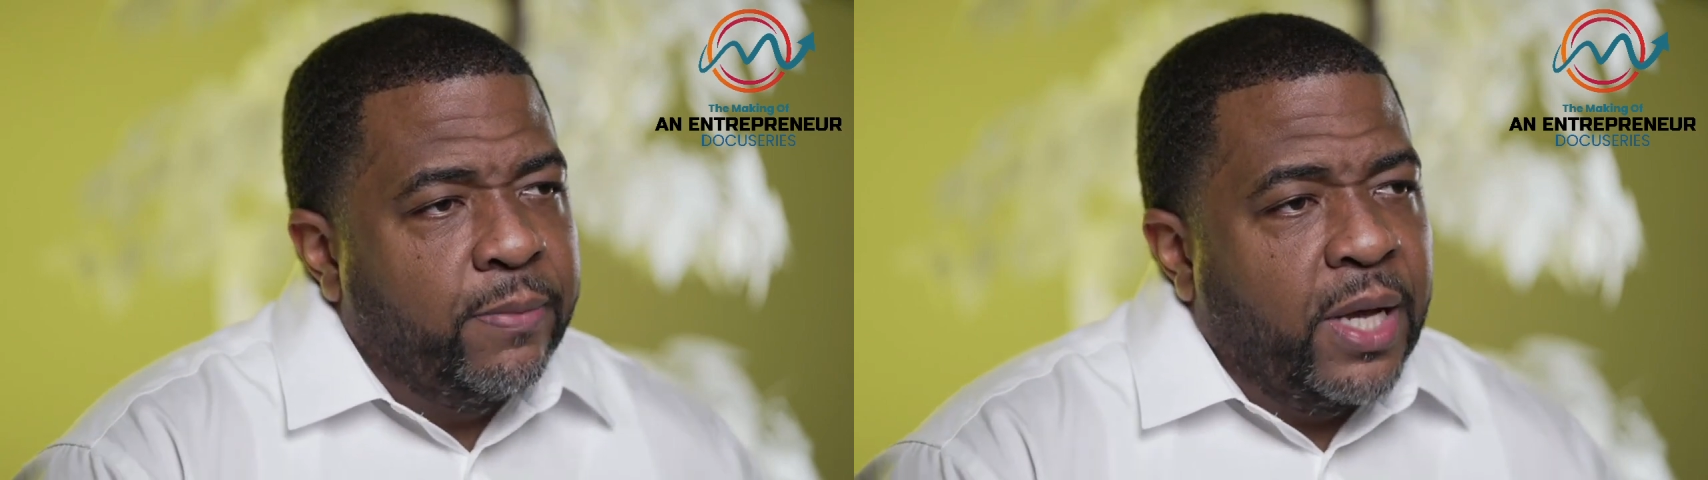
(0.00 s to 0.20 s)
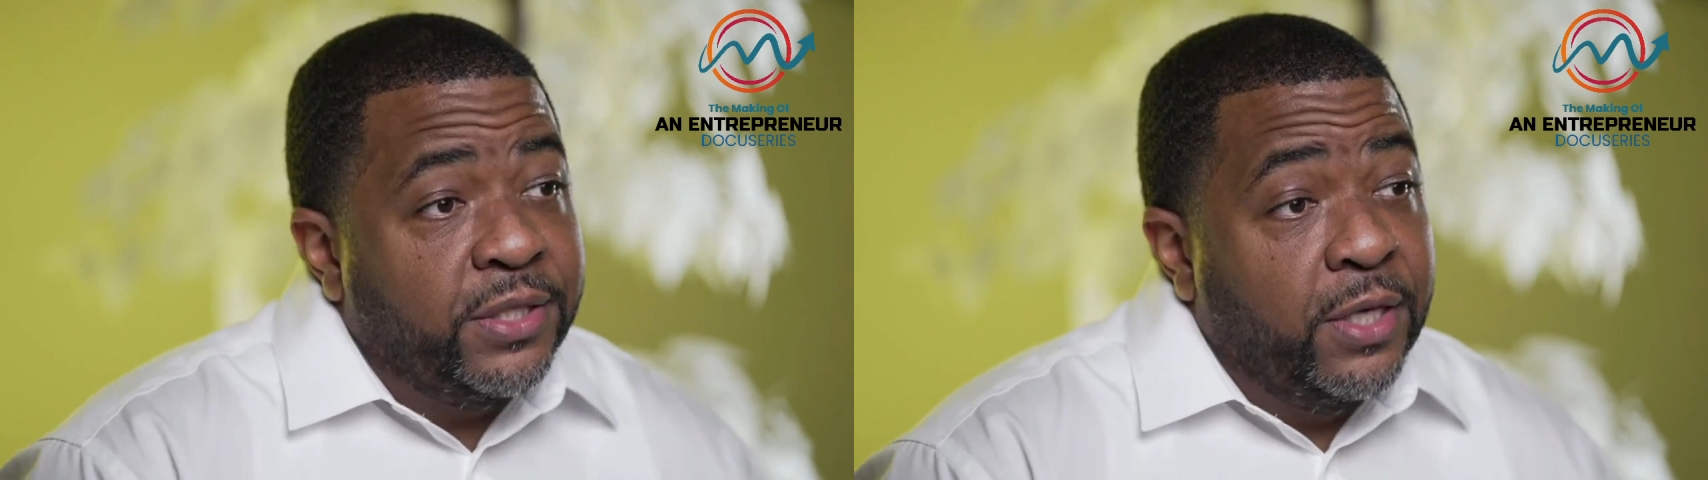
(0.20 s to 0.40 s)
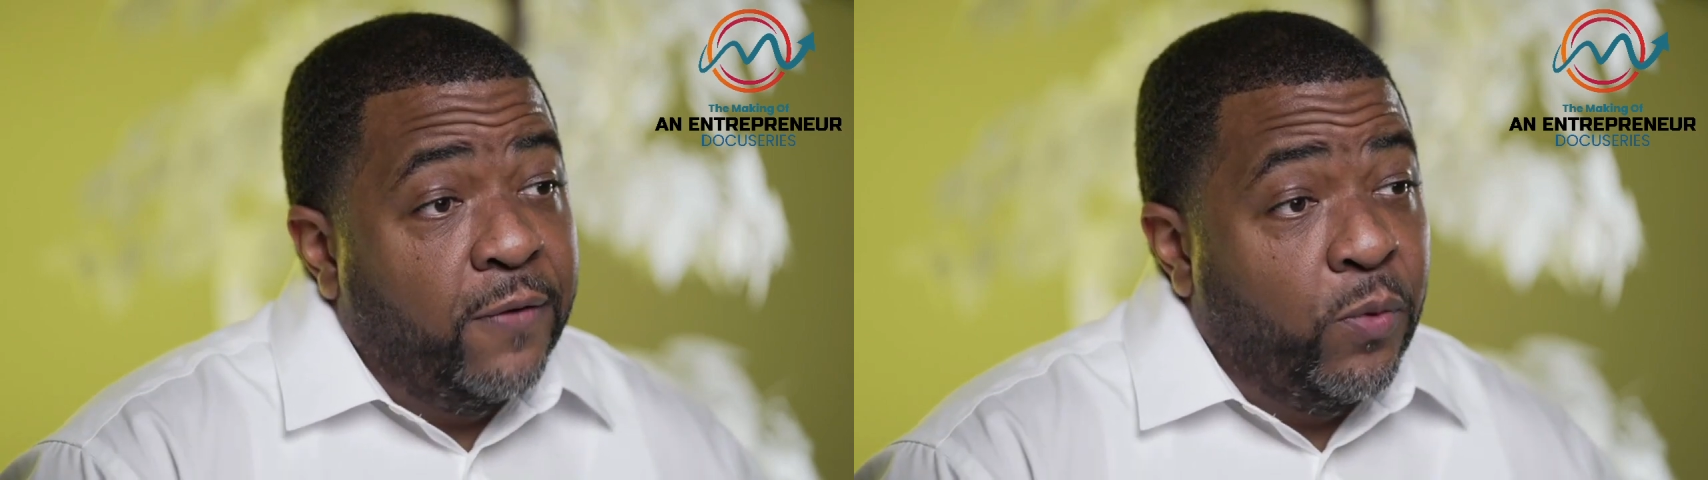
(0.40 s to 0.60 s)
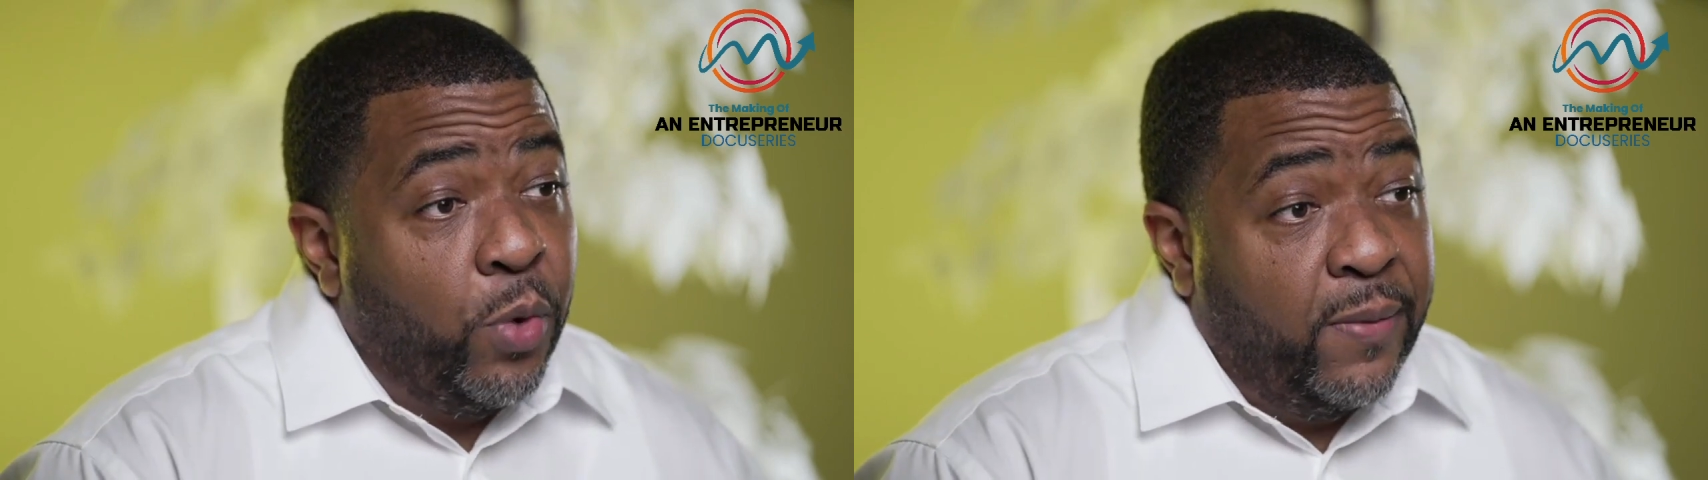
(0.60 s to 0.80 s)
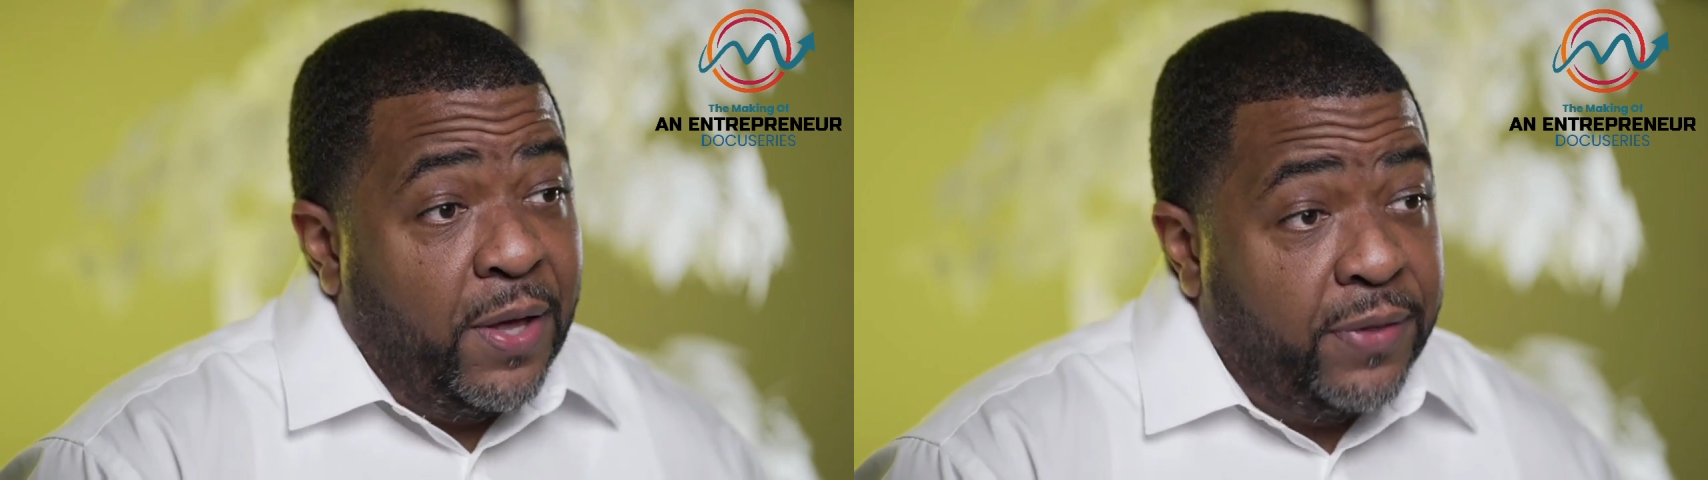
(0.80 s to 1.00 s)
myself of
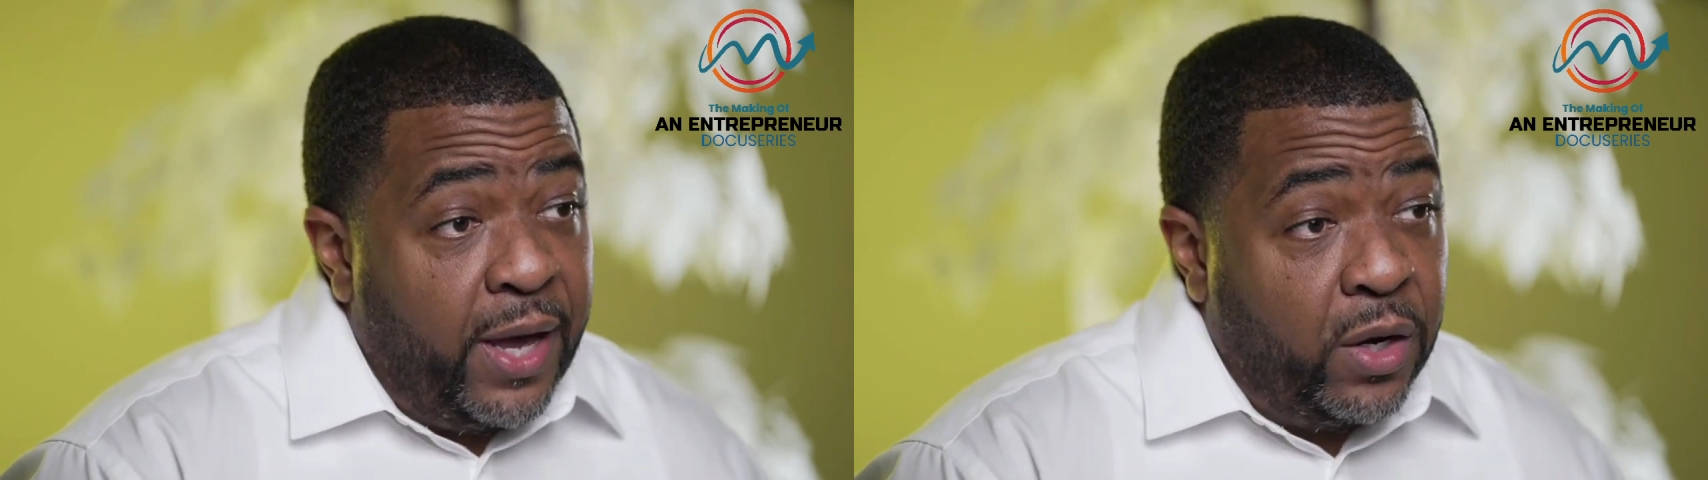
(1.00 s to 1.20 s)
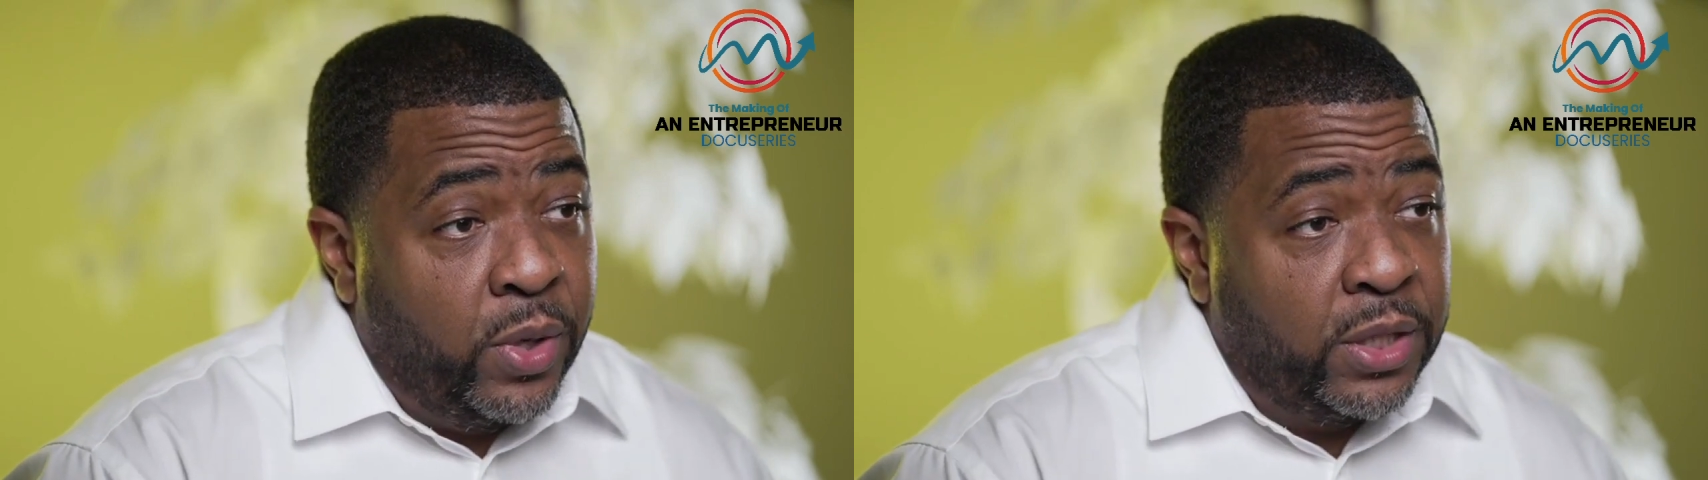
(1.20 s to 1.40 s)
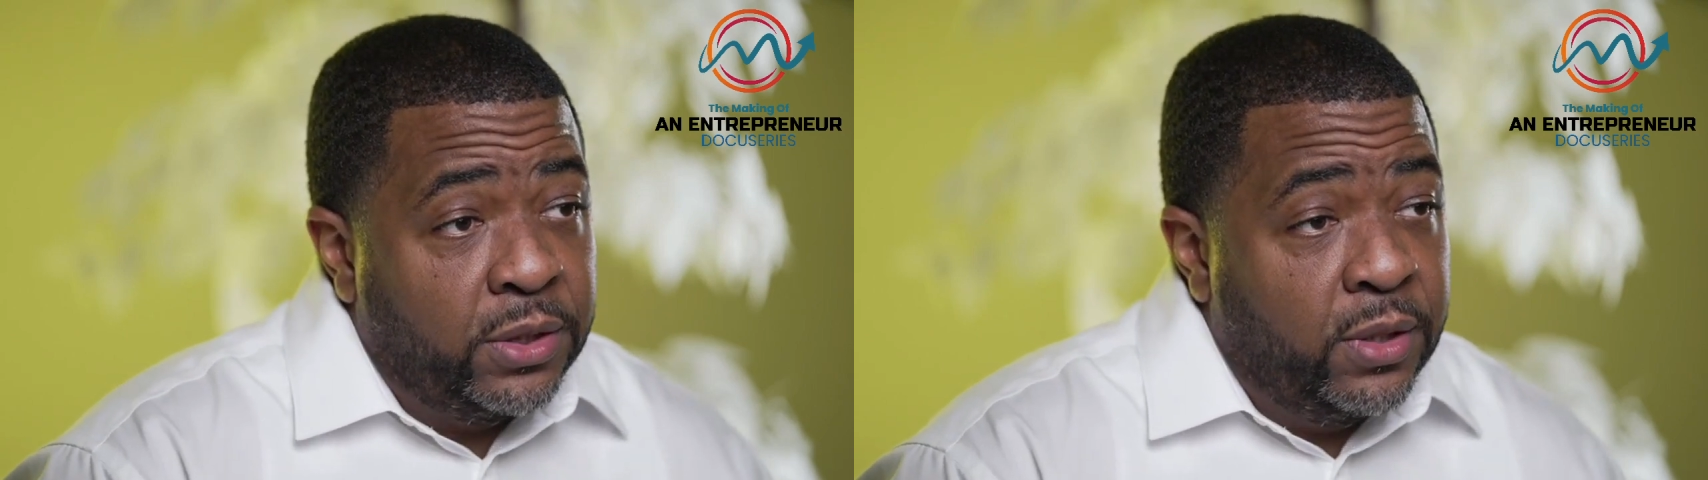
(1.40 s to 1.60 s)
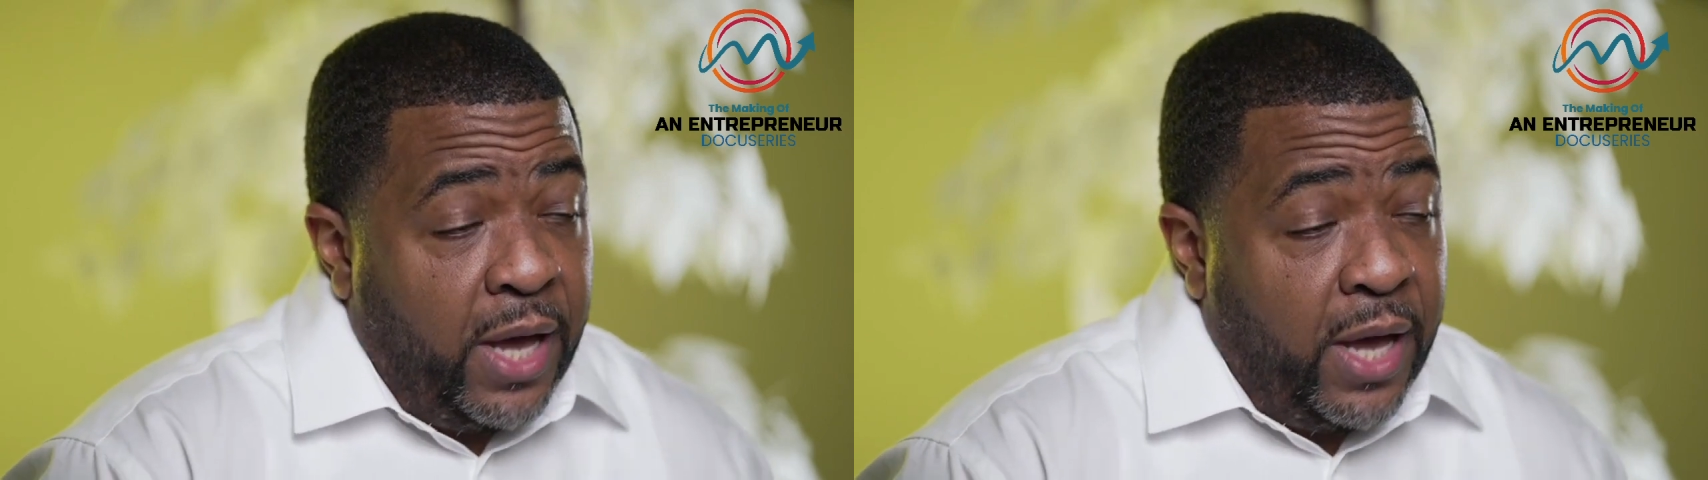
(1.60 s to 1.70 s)
worrying about that question, the